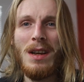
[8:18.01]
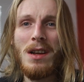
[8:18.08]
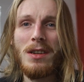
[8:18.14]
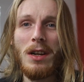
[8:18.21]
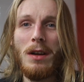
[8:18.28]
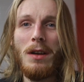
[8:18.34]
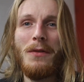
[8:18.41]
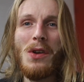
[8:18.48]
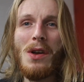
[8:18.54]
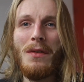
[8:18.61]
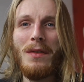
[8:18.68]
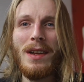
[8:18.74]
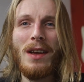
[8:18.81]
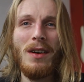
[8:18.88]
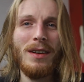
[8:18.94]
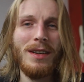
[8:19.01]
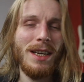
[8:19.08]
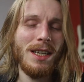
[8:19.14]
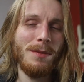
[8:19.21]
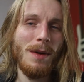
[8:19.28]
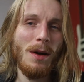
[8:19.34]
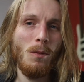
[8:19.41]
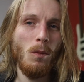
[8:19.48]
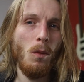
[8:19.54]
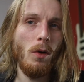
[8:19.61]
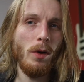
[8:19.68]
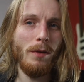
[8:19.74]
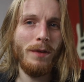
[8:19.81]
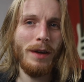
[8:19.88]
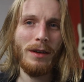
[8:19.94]
So if you have any ideas about
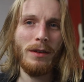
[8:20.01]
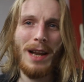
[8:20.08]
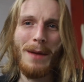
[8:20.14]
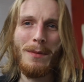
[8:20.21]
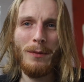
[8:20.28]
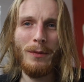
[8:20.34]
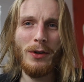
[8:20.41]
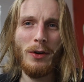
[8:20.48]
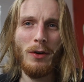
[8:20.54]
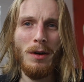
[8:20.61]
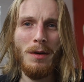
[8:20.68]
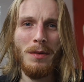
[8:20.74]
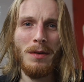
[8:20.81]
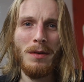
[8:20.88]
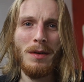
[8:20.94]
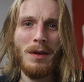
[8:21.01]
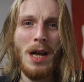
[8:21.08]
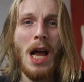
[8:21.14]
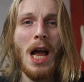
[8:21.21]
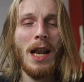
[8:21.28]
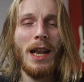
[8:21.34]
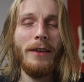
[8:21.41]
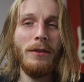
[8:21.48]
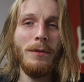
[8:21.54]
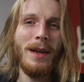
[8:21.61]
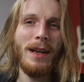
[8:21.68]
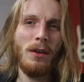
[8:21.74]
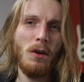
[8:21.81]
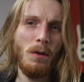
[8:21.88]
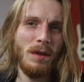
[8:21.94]
what you think could happen with Europe, leave them
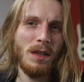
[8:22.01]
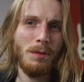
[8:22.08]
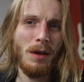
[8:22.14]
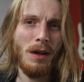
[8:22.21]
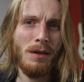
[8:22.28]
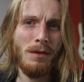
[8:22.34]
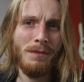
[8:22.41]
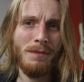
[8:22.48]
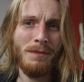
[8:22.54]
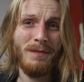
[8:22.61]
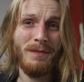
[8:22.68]
in the comments below.